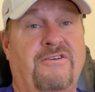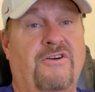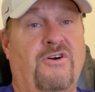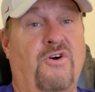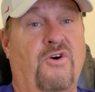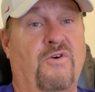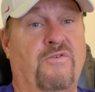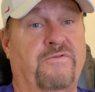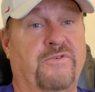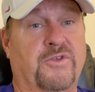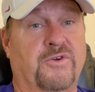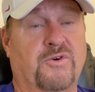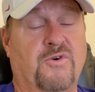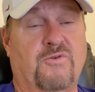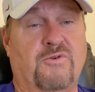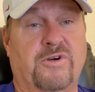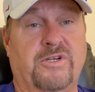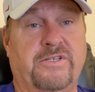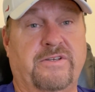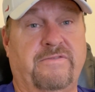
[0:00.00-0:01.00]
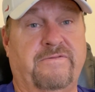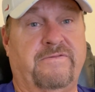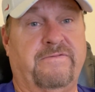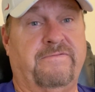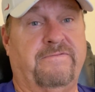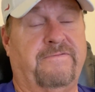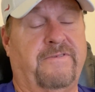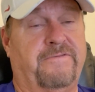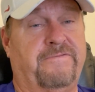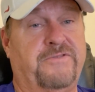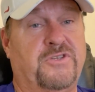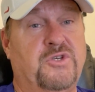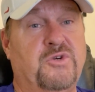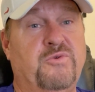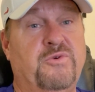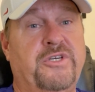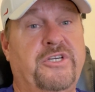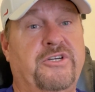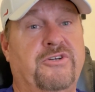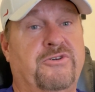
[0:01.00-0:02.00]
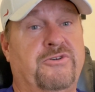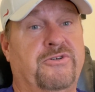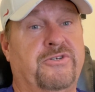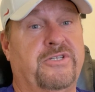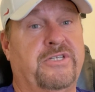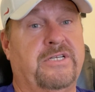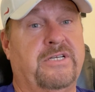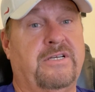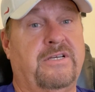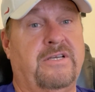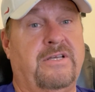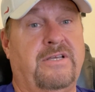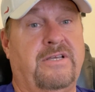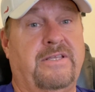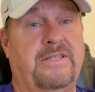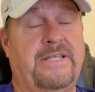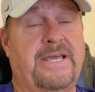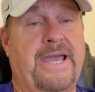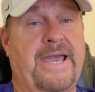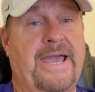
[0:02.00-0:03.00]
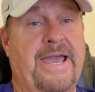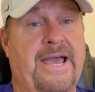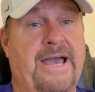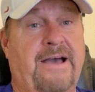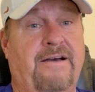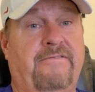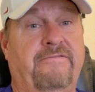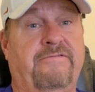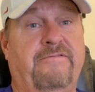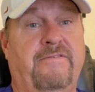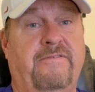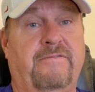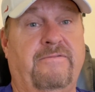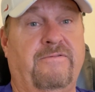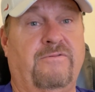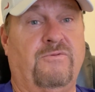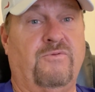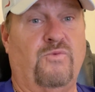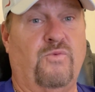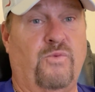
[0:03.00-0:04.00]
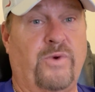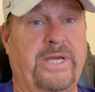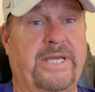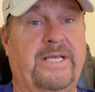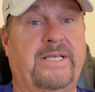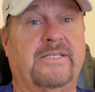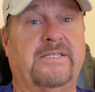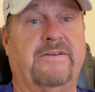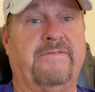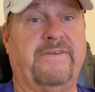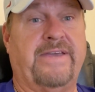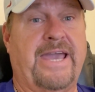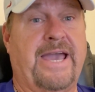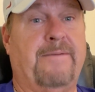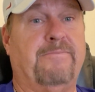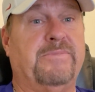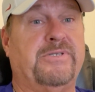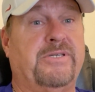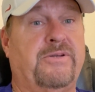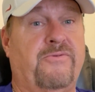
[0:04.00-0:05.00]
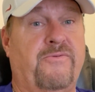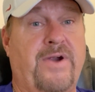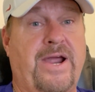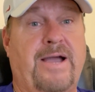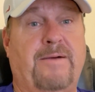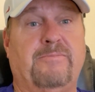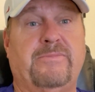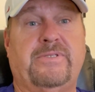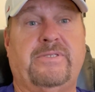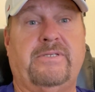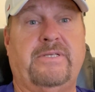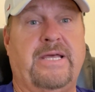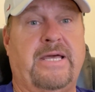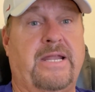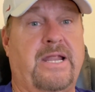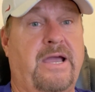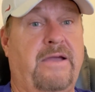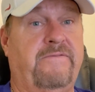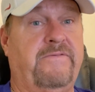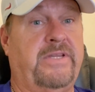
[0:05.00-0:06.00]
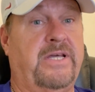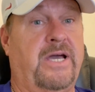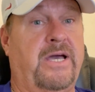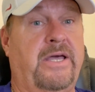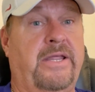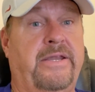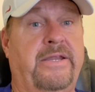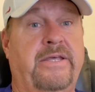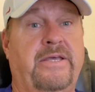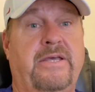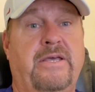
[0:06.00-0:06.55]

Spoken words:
over the course of a few years that have weeks of gaps and wraps that I've done